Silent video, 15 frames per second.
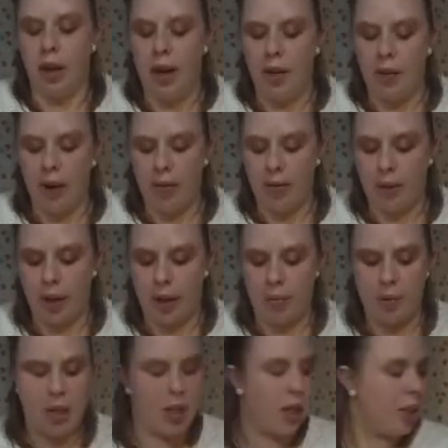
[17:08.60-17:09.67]
way for them
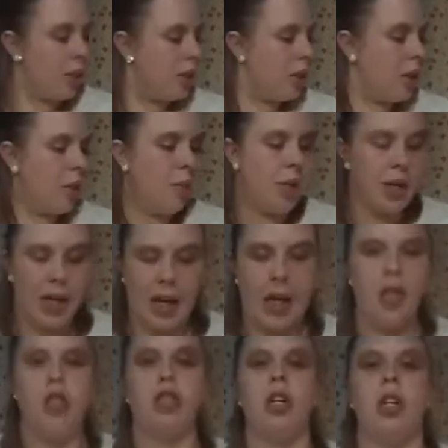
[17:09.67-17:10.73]
to get
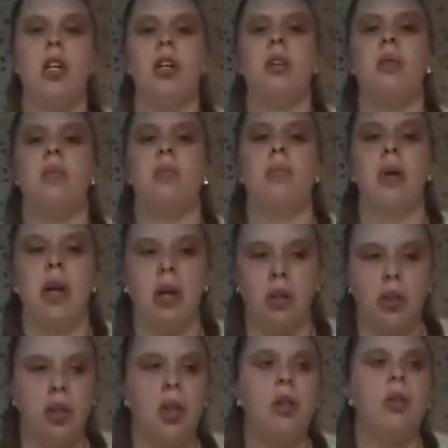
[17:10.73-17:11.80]
communication, but
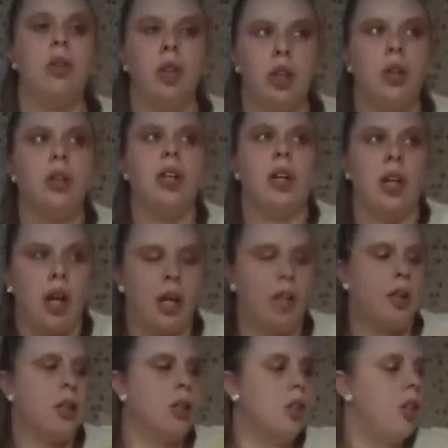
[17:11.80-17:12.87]
also learn their
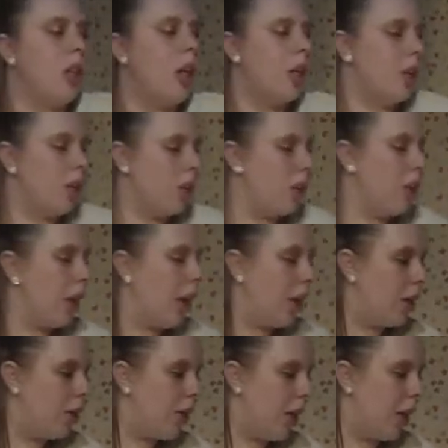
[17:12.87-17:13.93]
colors and learn the
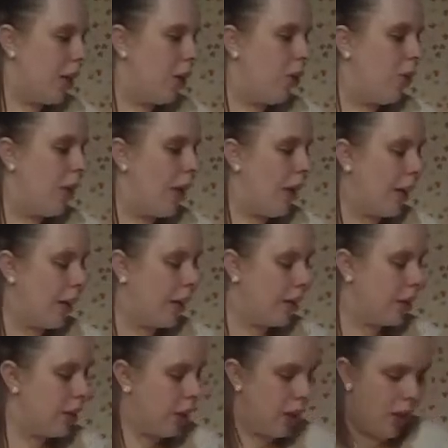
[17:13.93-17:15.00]
color yellow and
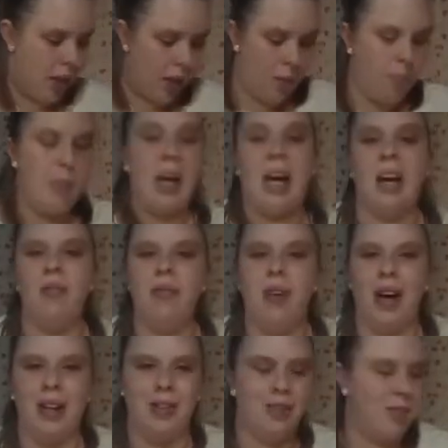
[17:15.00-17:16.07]
make it
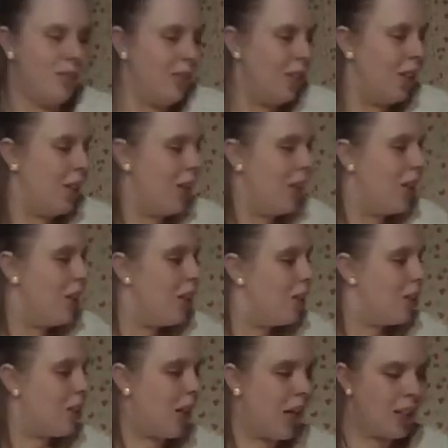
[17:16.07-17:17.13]
fun.
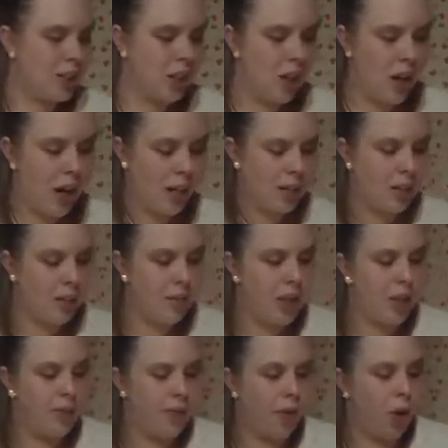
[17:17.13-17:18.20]
So that's our
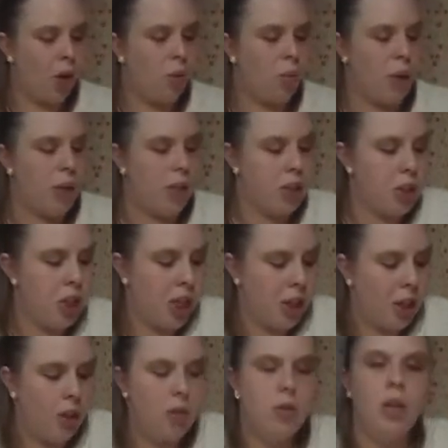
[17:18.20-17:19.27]
activity for Where is
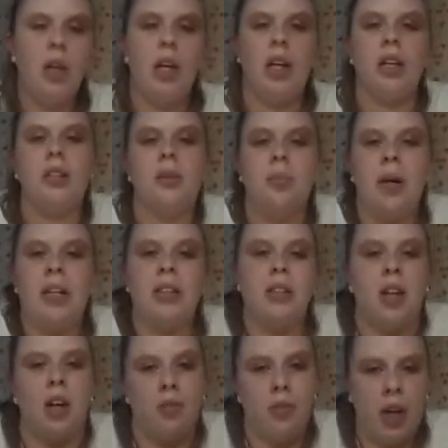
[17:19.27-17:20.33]
Yellow, and it's based
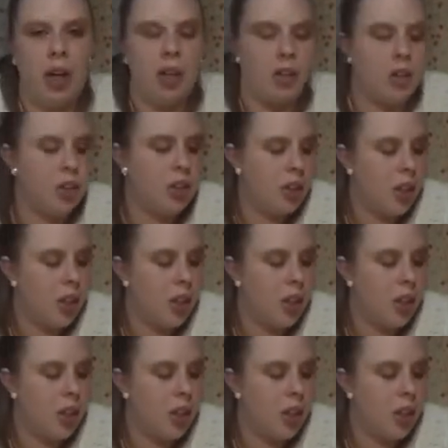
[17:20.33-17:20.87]
off colors.